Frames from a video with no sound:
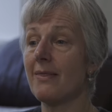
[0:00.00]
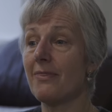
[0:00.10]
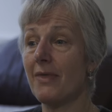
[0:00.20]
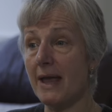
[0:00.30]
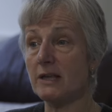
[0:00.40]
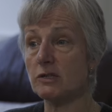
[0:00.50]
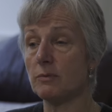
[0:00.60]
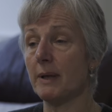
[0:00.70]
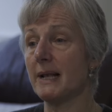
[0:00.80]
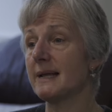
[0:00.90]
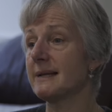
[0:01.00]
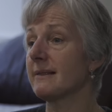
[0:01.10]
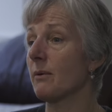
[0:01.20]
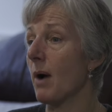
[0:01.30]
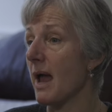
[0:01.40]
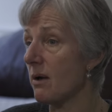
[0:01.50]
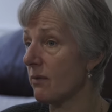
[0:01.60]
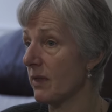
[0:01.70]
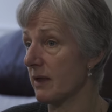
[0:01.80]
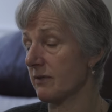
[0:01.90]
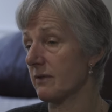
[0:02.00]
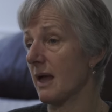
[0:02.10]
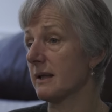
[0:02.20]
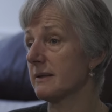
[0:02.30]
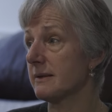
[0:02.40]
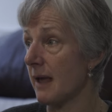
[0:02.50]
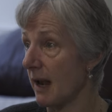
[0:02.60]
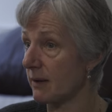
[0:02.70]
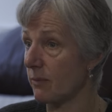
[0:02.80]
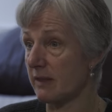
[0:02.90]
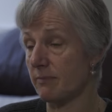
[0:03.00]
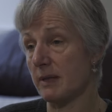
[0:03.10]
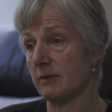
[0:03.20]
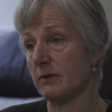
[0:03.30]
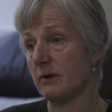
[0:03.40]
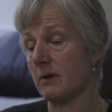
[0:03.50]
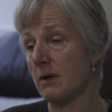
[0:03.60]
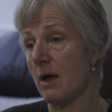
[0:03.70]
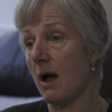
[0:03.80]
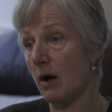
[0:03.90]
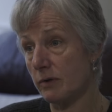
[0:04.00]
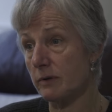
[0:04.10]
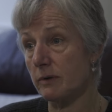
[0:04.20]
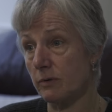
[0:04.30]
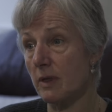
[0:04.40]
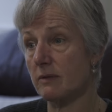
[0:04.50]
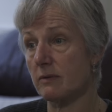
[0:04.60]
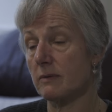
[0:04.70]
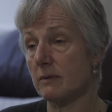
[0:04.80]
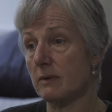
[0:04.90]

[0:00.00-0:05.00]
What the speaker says: they should be leading the way on this and telling Westminster how to do this.